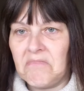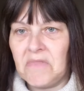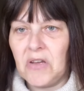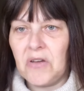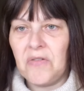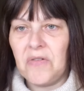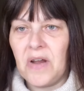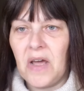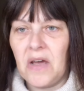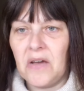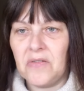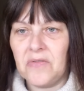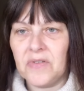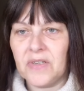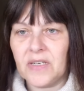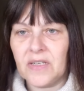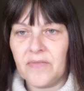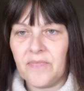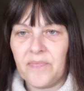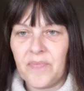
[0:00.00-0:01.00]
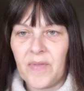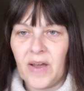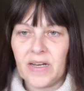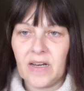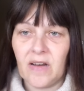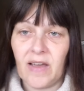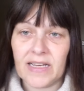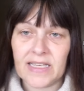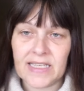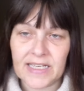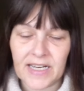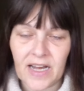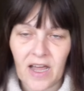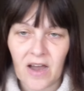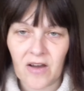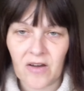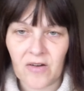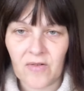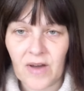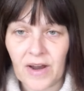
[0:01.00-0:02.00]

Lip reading: Who knows? I'd like to know.